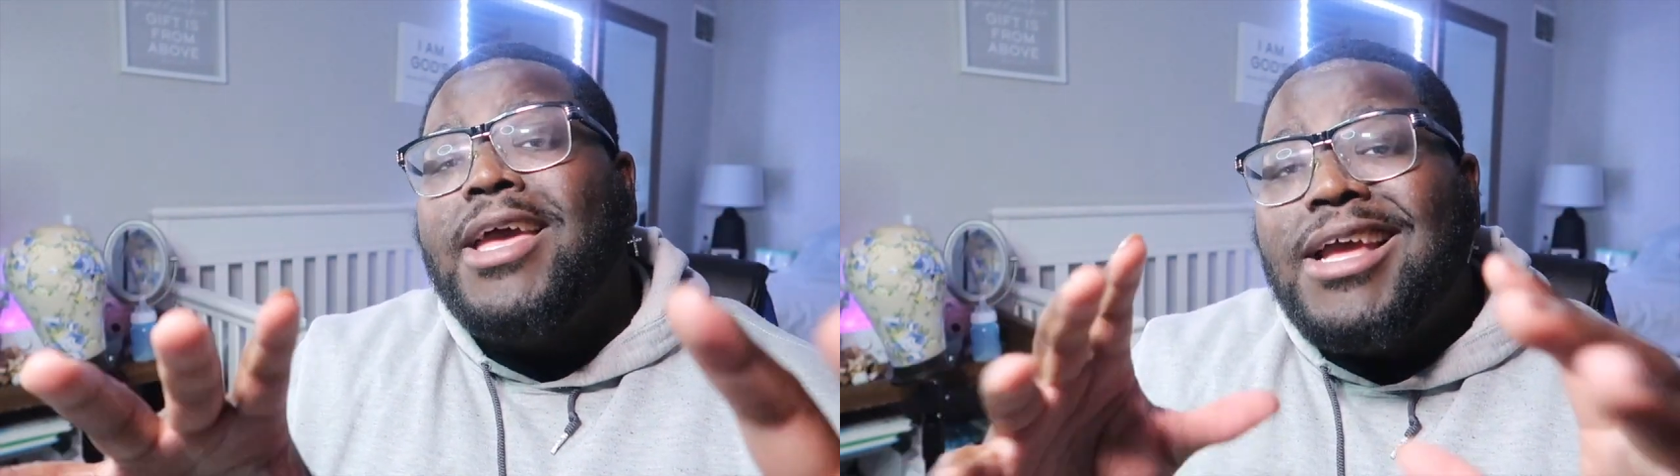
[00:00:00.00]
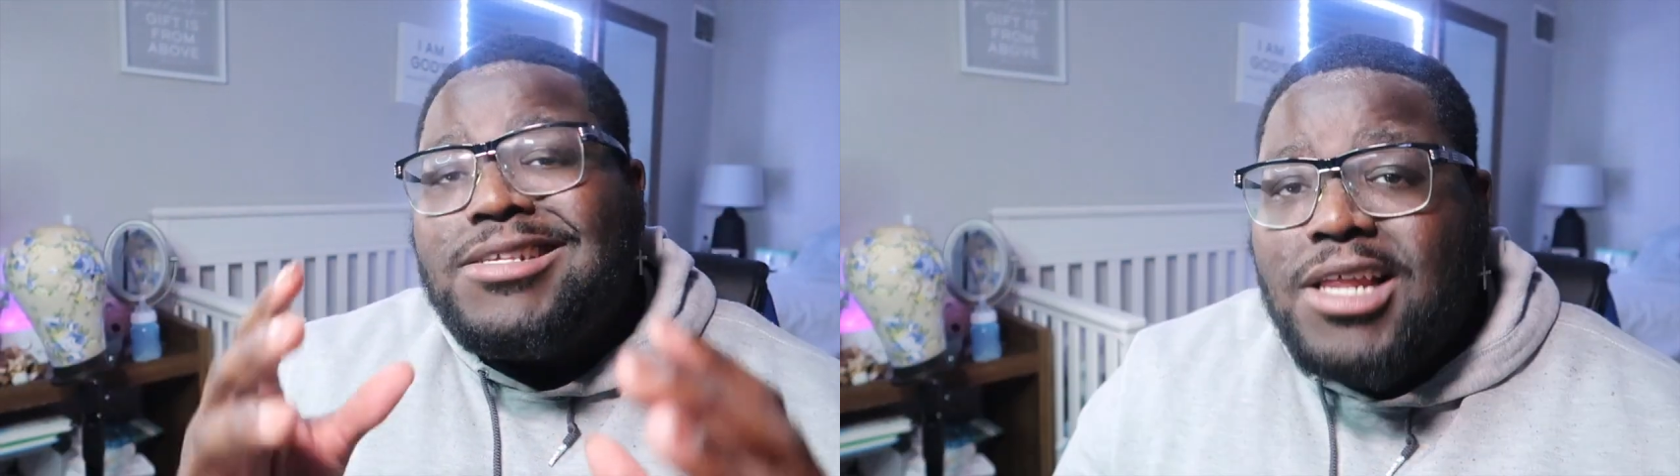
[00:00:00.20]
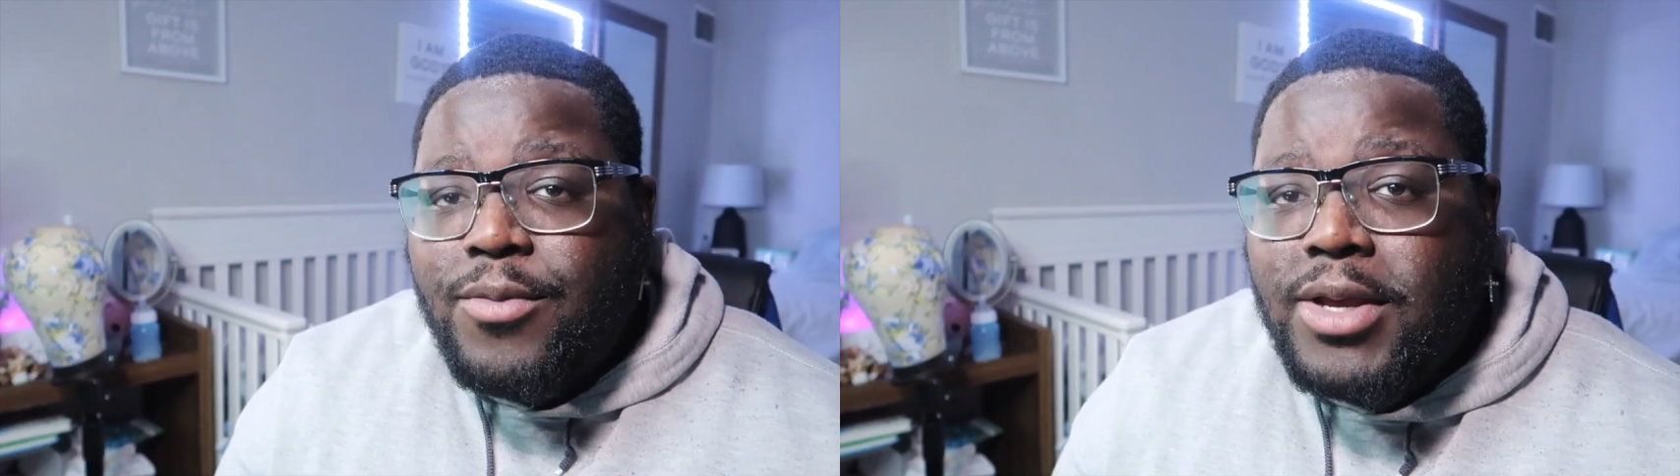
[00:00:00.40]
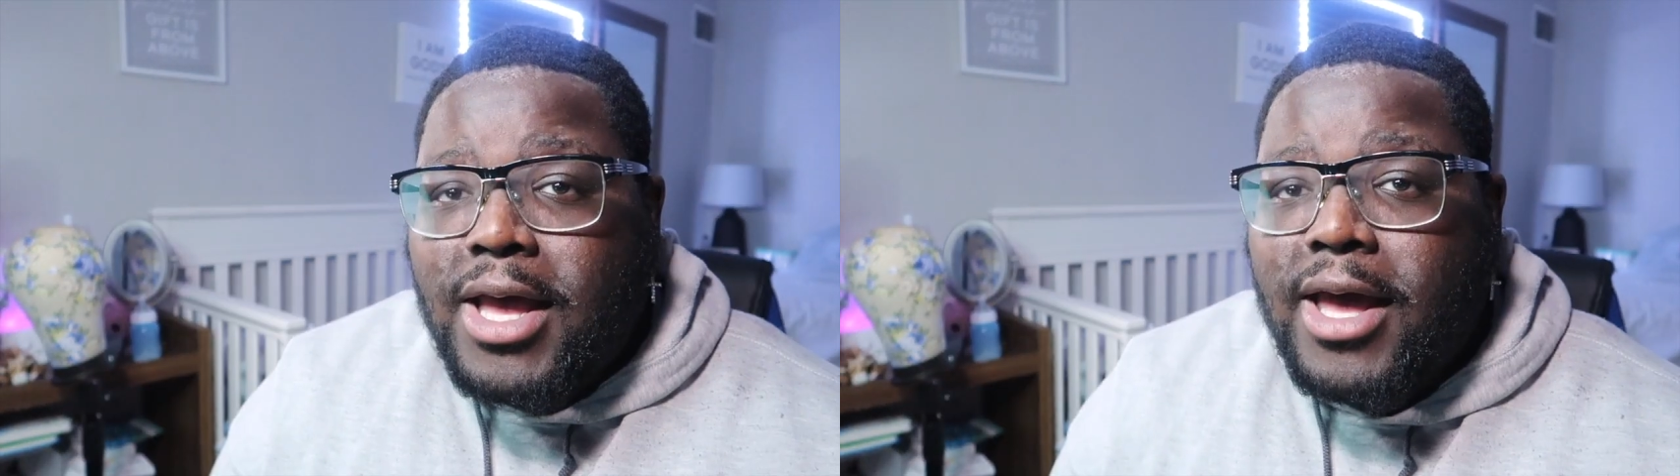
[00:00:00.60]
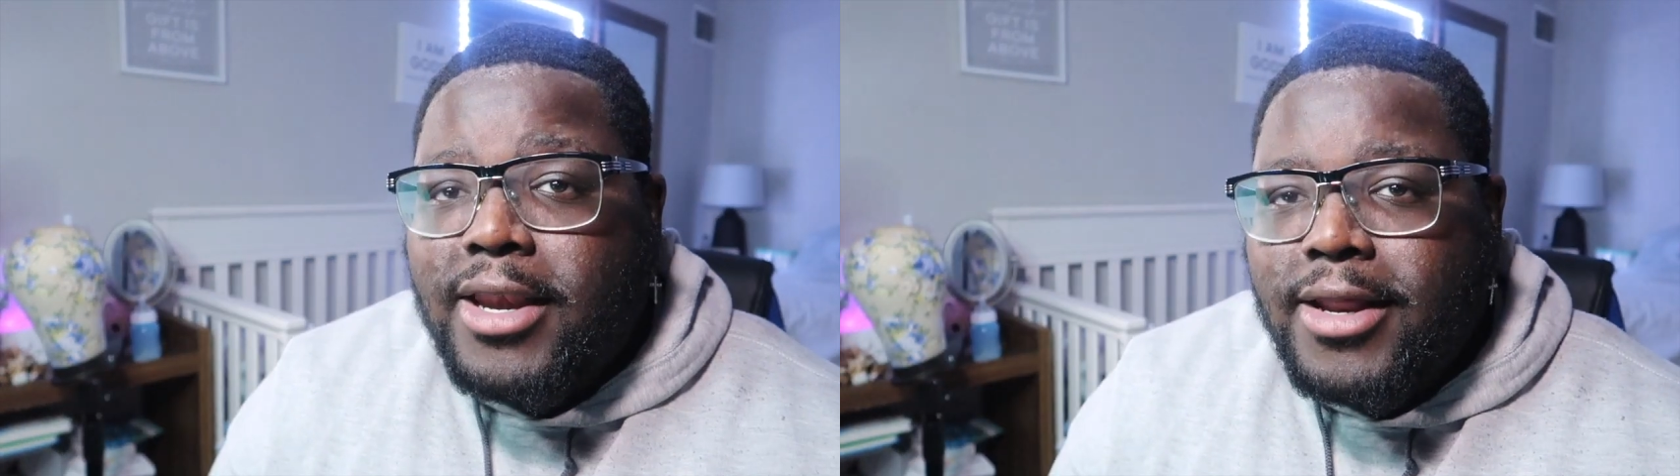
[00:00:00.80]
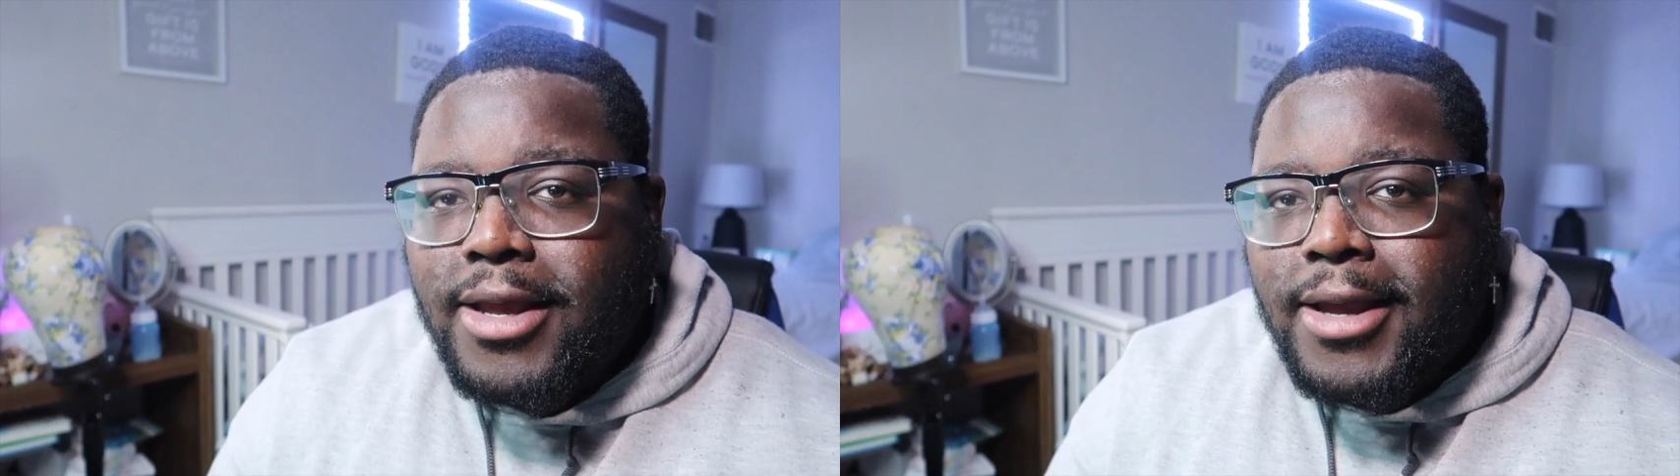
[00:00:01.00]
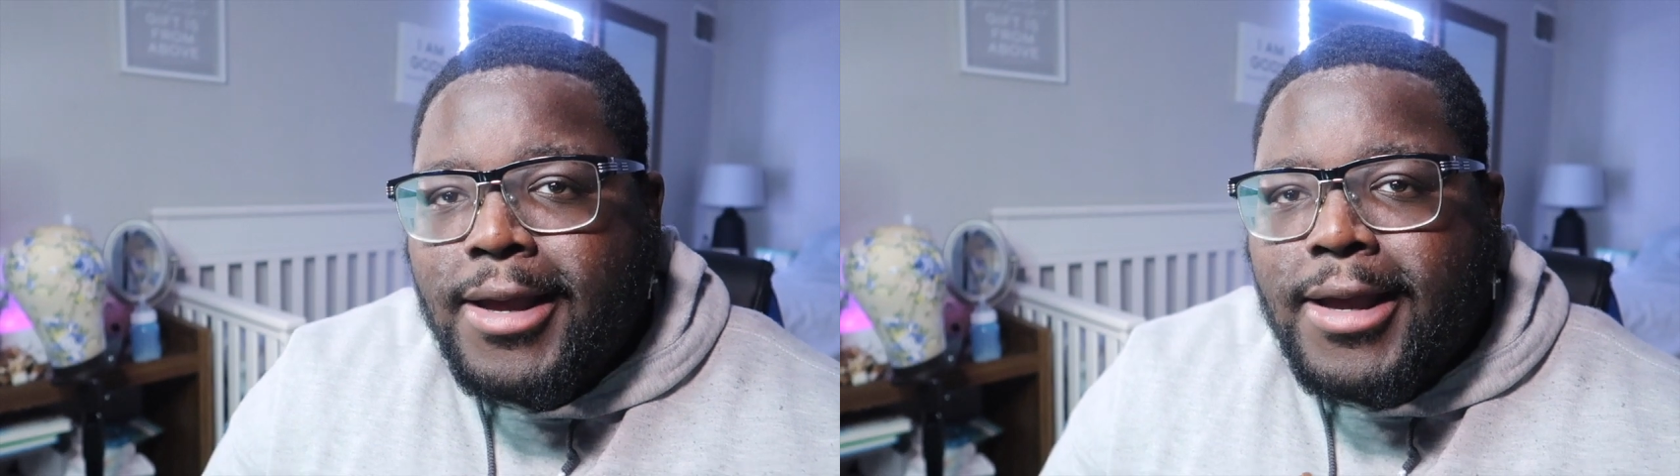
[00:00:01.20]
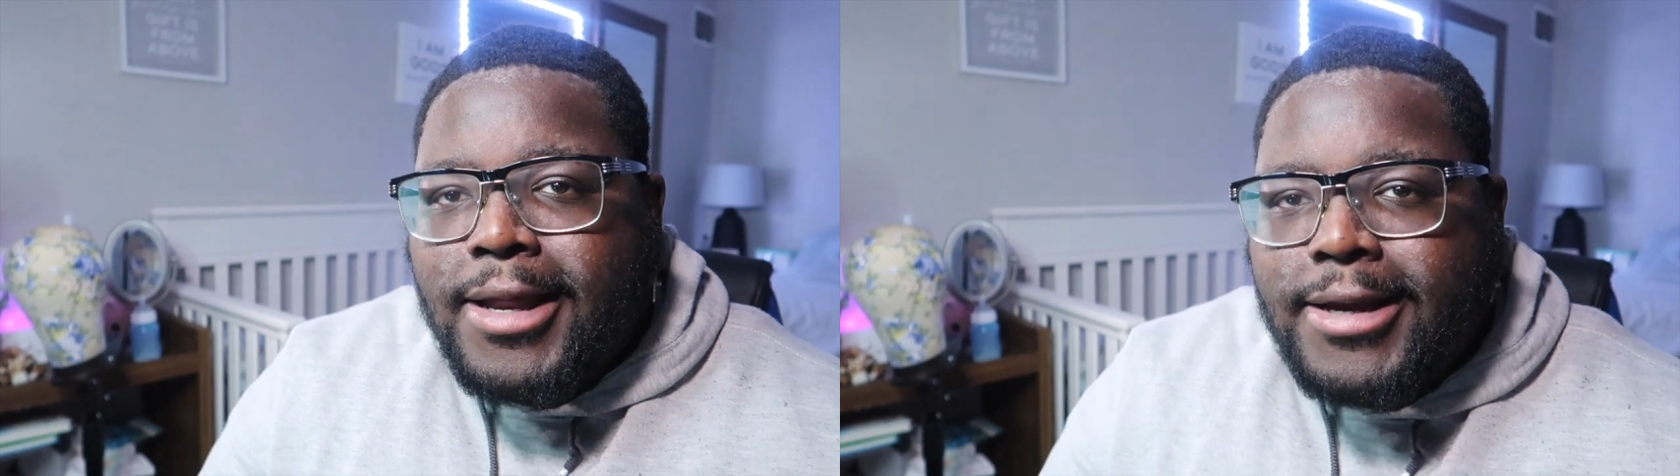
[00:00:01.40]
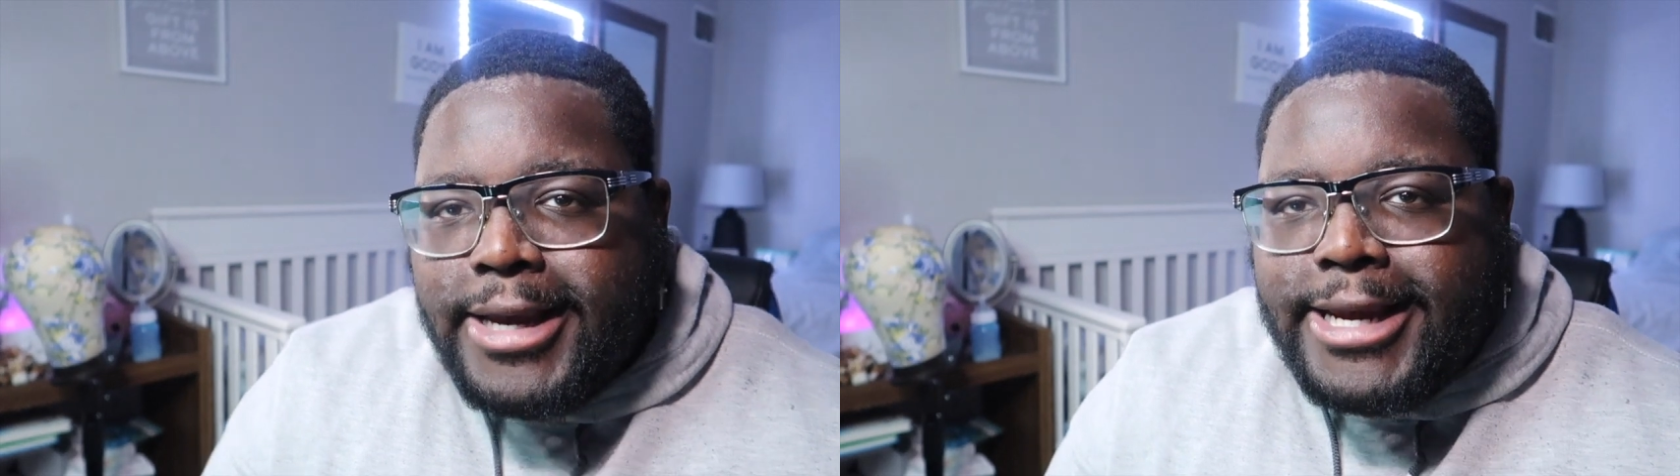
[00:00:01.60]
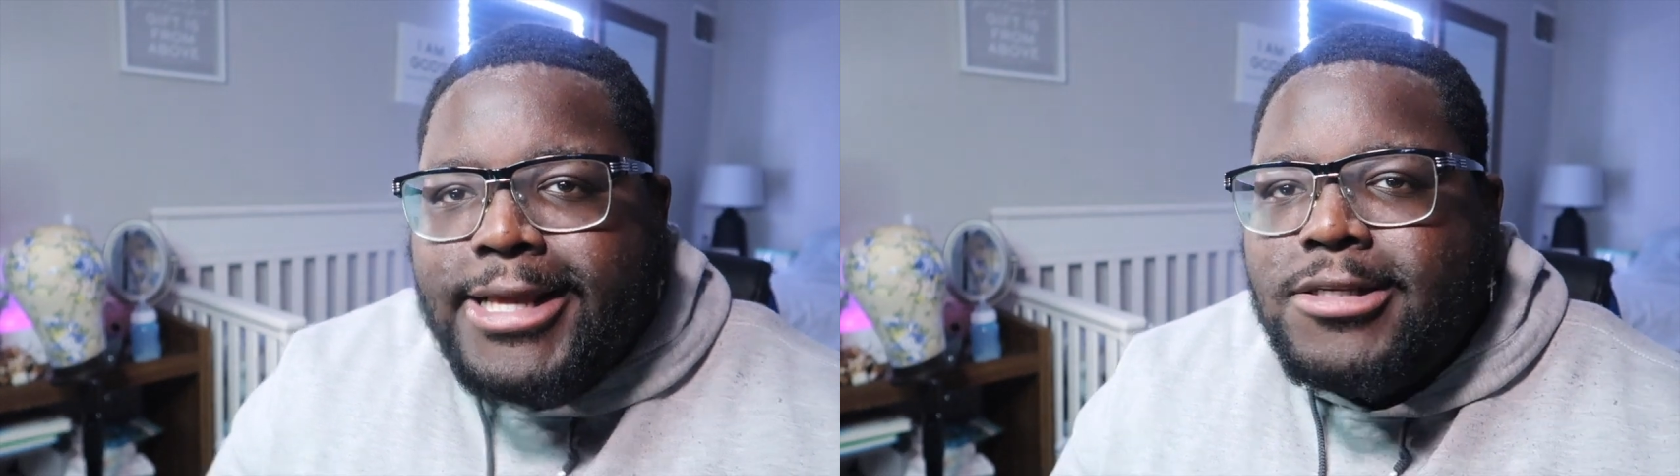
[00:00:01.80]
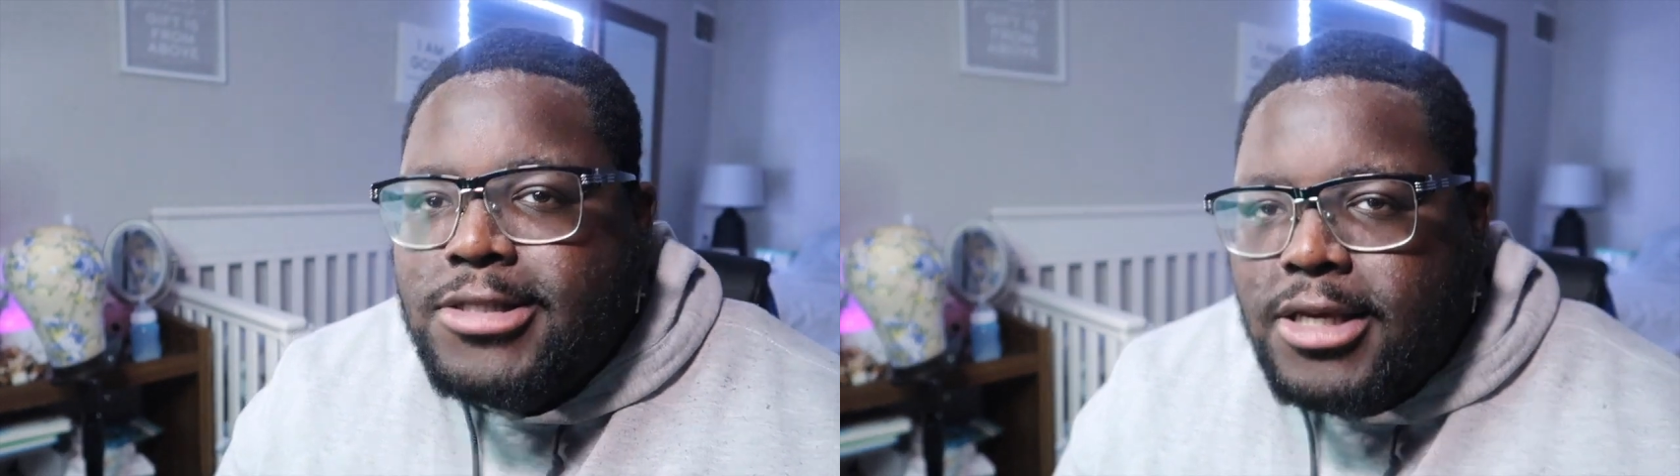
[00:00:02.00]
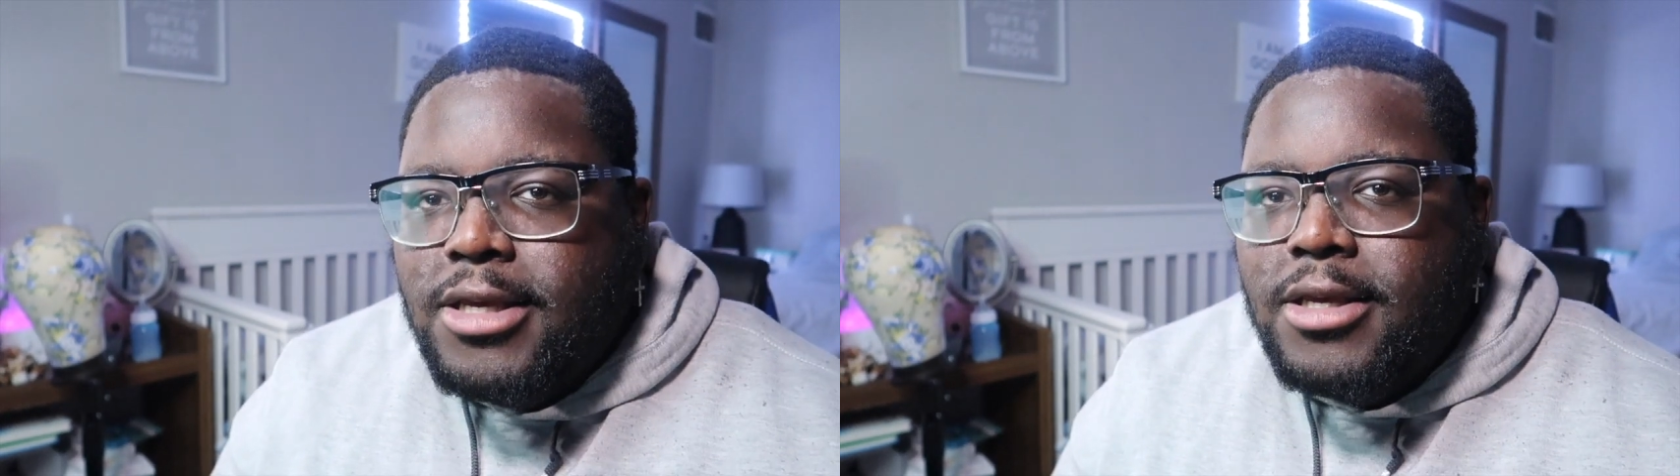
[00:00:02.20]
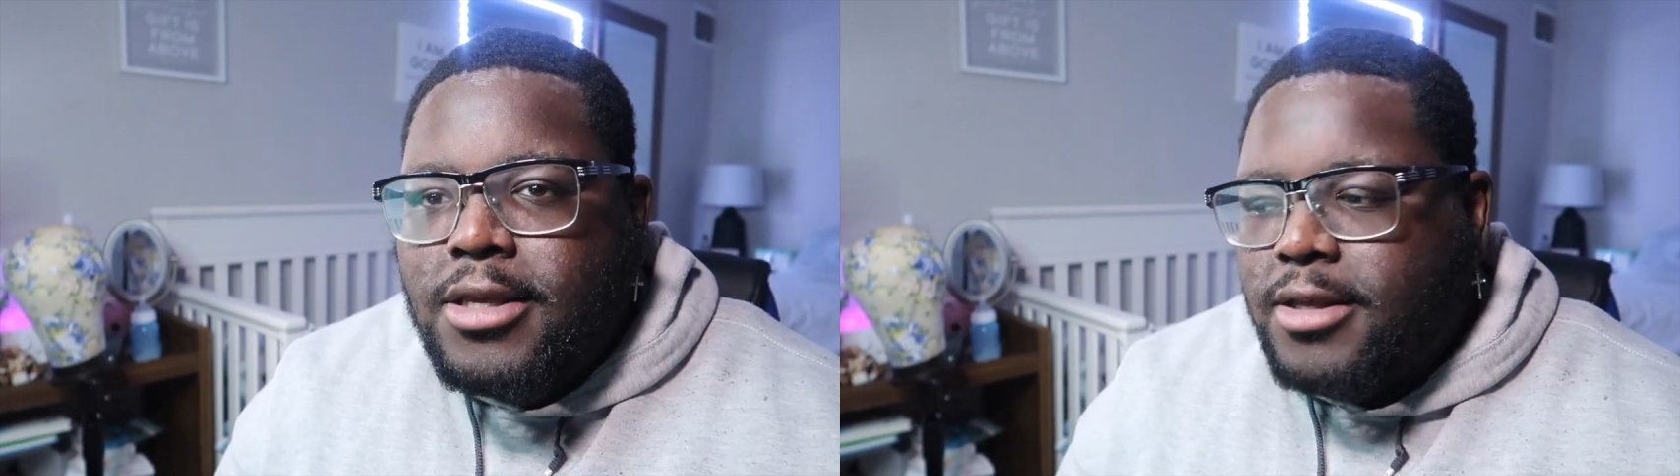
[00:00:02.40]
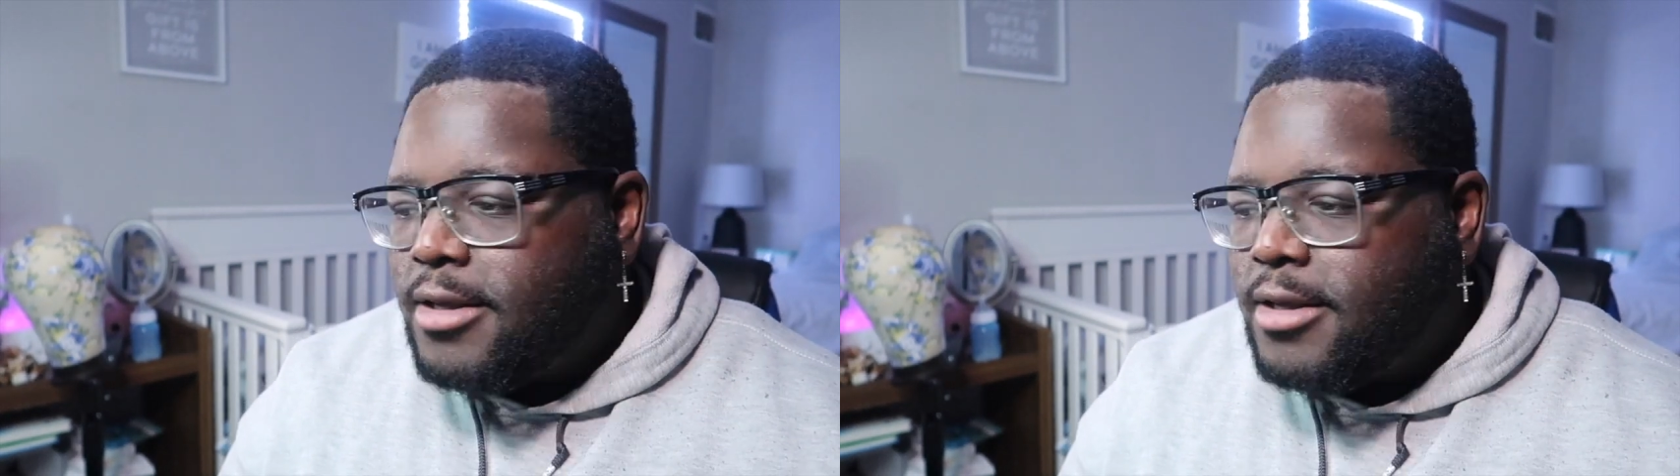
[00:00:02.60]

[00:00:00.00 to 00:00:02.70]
And so we got DDG.